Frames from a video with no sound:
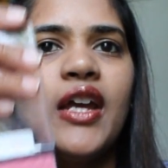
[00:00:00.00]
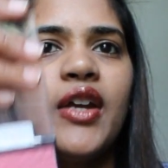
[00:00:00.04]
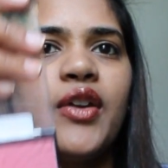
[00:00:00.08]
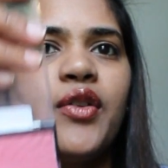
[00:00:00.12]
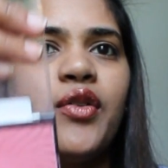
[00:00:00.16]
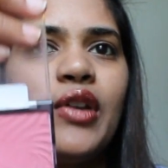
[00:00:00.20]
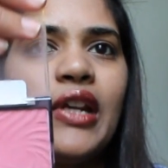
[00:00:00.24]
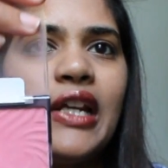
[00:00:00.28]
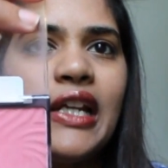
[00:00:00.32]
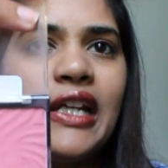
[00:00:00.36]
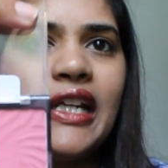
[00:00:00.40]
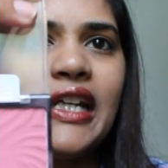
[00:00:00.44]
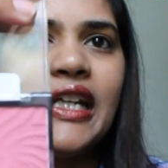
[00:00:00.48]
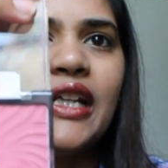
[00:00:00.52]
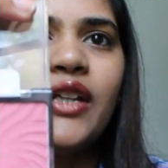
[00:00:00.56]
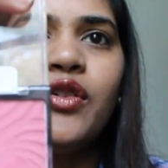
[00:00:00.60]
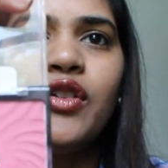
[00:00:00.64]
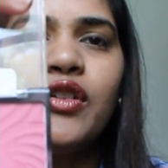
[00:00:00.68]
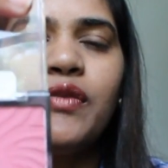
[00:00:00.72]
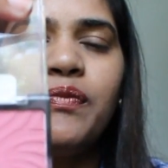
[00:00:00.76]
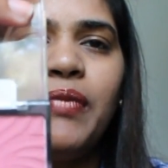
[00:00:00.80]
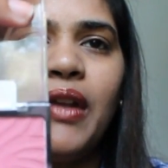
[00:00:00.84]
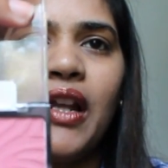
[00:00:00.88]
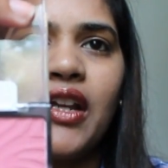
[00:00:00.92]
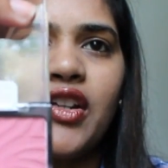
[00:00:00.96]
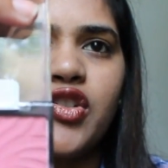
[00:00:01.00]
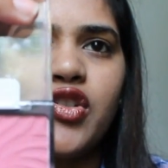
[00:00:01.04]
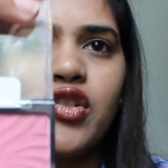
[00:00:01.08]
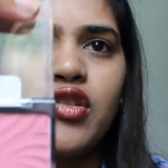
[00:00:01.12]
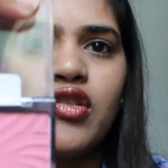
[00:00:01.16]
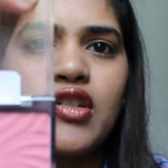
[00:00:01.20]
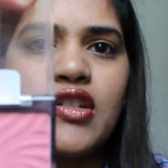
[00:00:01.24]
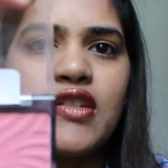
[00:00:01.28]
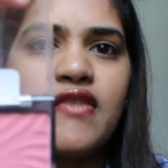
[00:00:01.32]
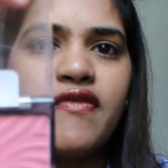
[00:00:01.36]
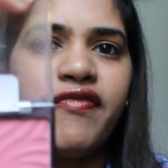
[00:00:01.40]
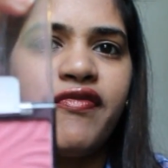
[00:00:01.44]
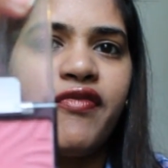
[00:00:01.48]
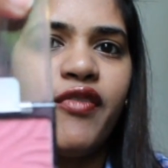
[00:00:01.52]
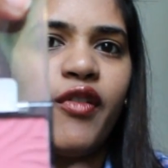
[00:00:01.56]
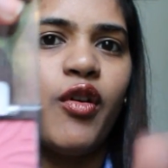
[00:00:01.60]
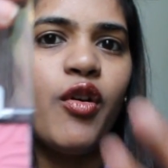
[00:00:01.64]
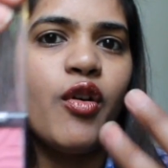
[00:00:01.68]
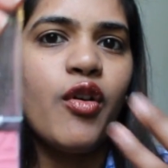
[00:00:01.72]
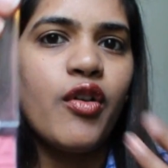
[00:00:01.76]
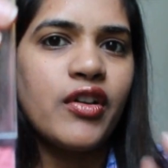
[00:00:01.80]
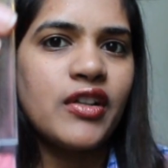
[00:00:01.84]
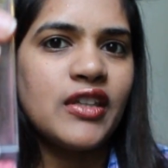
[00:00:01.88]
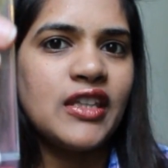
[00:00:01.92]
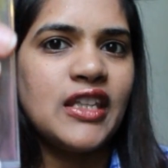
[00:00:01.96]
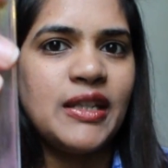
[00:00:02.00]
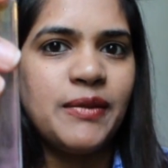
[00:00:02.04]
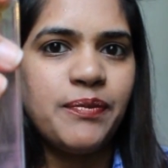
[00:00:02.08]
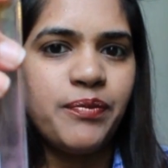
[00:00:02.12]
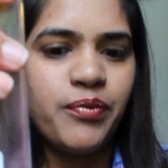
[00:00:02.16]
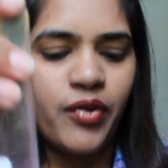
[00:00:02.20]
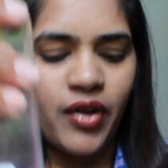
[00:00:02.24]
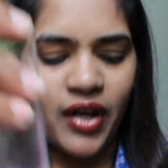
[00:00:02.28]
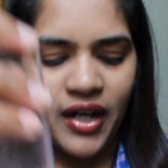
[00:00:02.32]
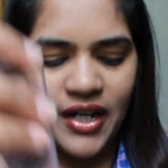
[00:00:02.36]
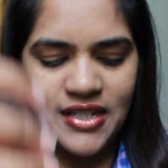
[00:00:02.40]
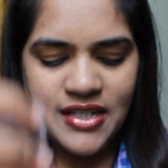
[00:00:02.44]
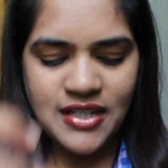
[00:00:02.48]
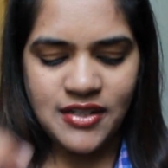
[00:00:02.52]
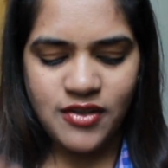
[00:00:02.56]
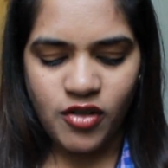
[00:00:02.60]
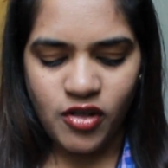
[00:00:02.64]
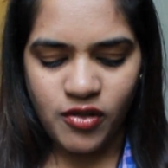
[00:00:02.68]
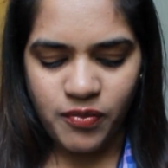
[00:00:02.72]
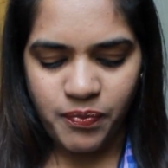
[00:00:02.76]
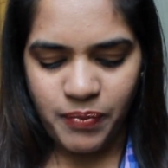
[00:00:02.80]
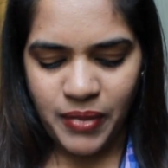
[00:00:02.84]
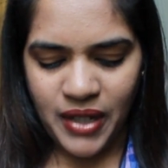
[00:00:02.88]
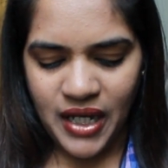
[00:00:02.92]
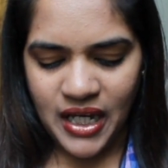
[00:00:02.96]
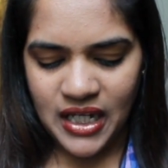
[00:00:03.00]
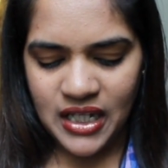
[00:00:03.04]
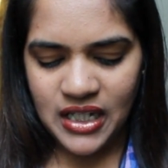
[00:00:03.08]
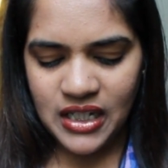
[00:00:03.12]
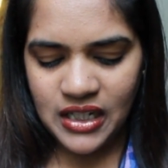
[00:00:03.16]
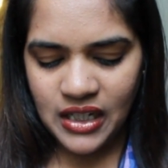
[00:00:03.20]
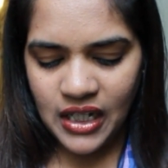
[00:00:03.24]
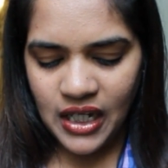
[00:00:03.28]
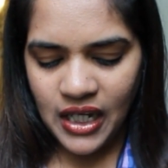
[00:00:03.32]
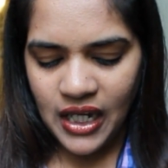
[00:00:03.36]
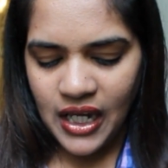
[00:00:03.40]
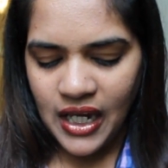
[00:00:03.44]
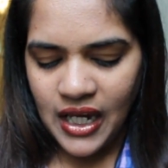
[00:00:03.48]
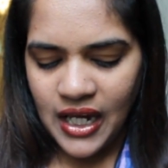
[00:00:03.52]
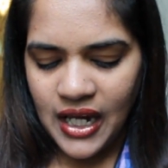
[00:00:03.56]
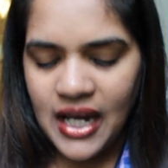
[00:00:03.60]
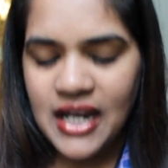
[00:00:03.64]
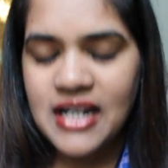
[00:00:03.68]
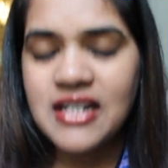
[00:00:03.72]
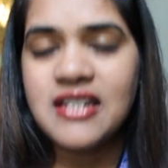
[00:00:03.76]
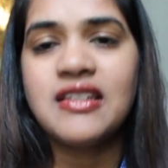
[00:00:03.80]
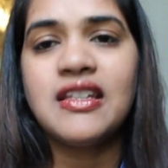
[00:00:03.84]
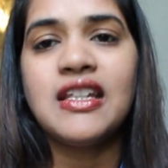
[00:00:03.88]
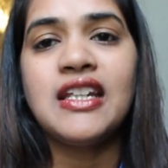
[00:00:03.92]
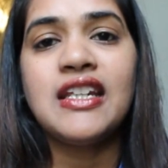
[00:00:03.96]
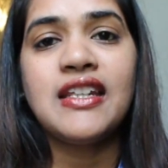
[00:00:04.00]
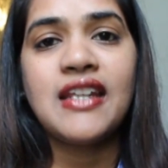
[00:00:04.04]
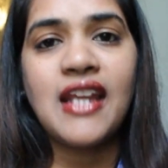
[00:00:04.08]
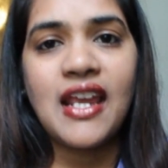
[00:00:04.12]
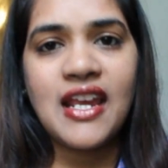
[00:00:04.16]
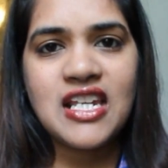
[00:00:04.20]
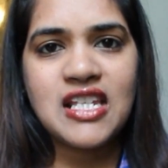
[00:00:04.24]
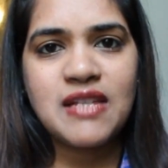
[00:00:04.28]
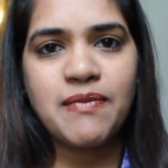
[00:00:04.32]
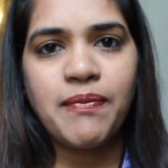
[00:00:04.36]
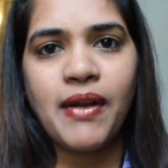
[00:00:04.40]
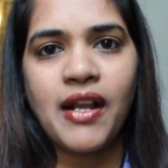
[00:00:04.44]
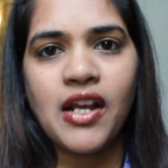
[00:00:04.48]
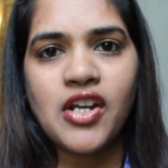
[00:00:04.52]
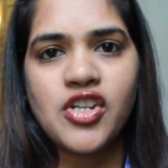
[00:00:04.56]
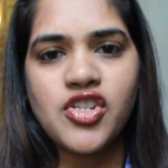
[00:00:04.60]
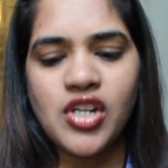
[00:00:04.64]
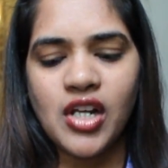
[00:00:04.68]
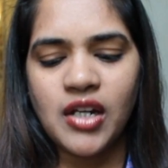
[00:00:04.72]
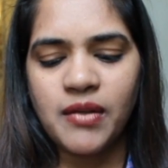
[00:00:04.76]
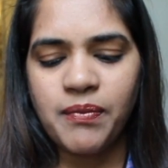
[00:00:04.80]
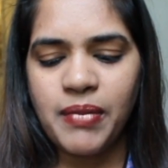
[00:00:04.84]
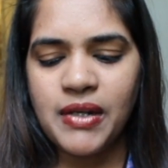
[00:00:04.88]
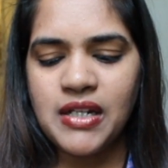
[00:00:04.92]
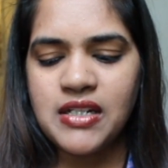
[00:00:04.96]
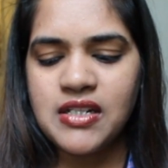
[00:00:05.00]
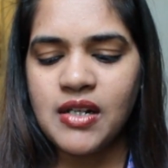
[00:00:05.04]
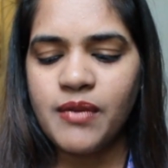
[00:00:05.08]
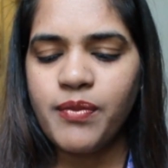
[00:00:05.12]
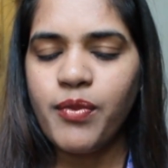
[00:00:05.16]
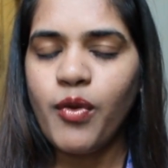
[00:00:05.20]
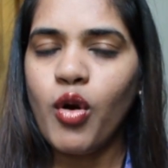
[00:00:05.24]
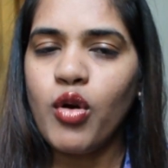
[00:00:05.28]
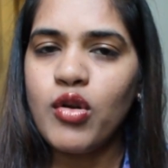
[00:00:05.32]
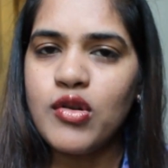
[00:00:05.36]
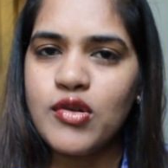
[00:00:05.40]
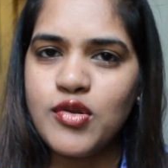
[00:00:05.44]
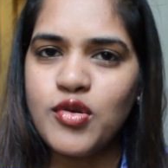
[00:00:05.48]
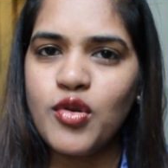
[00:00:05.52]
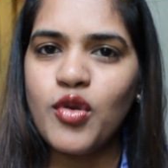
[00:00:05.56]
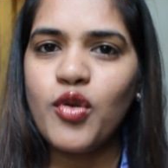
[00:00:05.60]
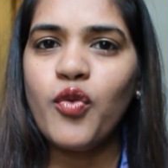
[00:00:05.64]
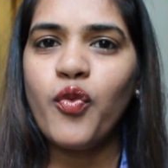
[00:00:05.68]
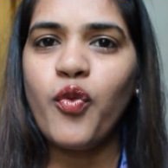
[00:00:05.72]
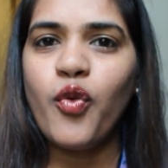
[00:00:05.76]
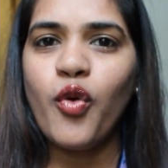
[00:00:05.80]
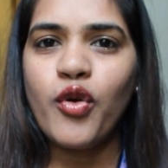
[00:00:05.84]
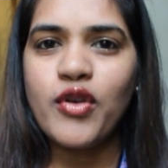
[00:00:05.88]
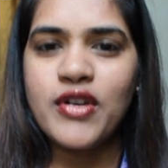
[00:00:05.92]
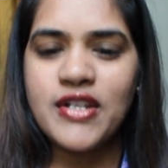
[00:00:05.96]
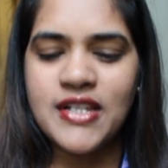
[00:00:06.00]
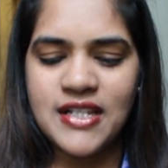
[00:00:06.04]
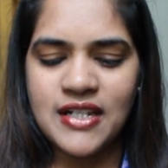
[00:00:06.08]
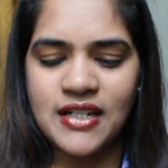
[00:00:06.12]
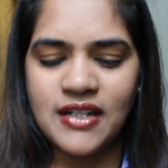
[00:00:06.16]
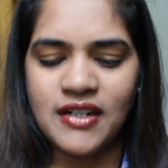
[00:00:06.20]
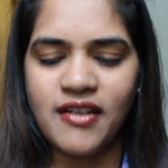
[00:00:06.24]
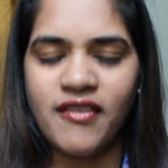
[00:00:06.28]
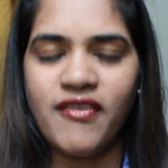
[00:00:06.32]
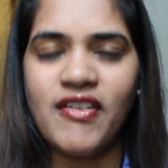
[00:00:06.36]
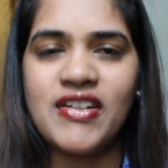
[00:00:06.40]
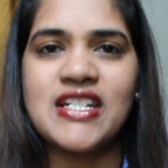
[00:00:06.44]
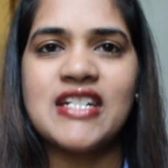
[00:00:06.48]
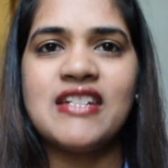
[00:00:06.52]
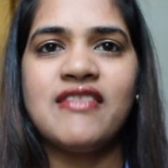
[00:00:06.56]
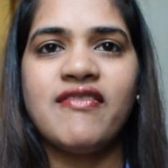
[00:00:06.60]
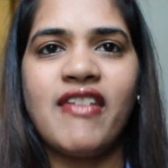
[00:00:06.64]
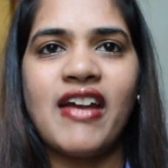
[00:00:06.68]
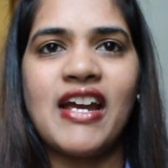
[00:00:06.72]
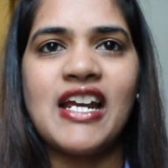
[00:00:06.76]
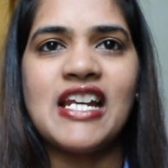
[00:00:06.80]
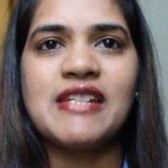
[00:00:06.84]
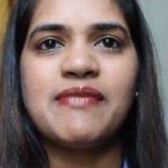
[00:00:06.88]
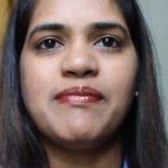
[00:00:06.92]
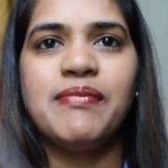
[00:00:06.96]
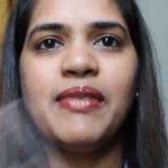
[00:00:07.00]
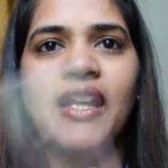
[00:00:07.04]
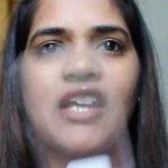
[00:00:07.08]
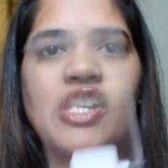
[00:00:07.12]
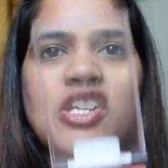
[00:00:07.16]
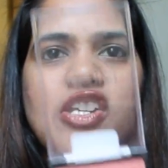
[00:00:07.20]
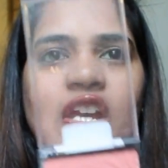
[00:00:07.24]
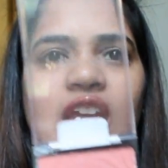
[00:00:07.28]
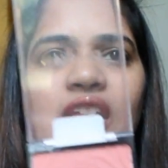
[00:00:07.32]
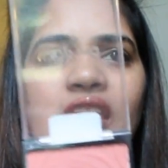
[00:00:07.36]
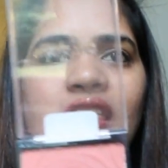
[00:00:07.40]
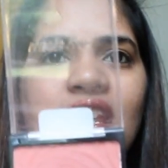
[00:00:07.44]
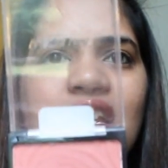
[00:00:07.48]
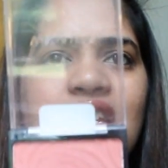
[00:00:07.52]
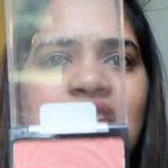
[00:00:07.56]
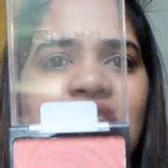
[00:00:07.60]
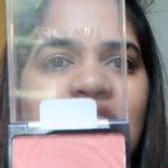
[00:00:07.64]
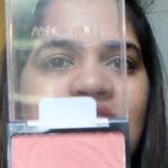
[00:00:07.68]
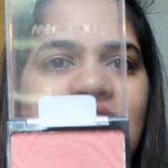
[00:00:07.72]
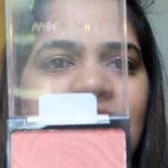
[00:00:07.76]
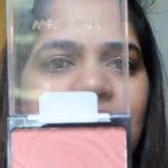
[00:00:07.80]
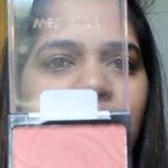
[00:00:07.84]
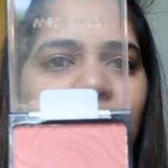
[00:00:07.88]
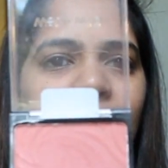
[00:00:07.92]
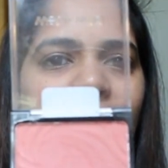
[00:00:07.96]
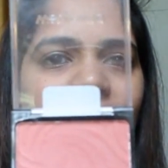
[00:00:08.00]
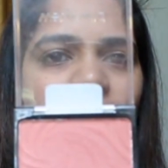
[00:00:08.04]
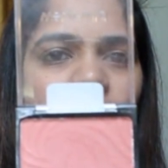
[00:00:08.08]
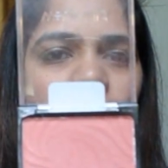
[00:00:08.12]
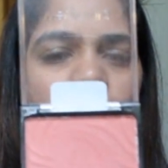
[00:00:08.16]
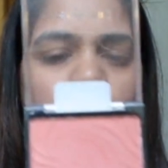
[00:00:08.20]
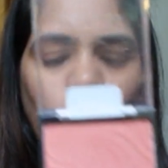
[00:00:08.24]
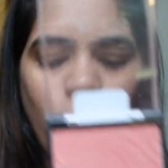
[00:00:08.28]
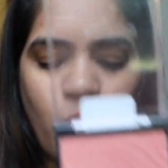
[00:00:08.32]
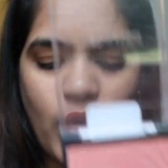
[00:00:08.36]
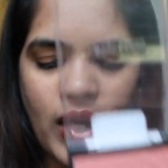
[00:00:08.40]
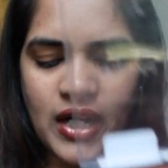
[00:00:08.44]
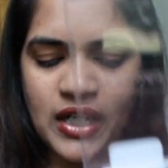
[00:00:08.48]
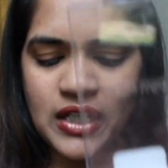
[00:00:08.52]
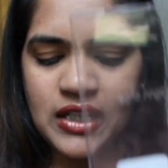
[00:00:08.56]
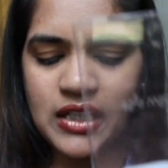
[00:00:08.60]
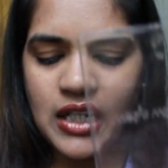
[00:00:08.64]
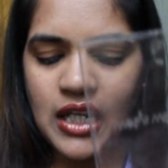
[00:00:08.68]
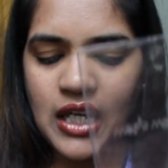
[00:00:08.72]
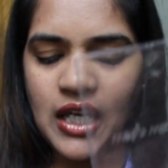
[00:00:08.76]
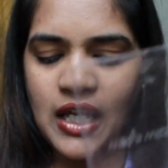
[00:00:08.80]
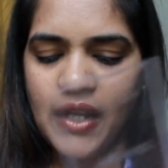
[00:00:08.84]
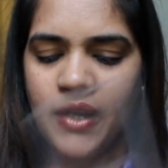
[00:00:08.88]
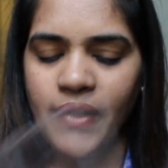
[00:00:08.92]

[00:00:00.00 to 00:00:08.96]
really good blushes for the price that you're paying. And the next blush I picked up also was a Wet n Wild blush, and this is Mellow Wine.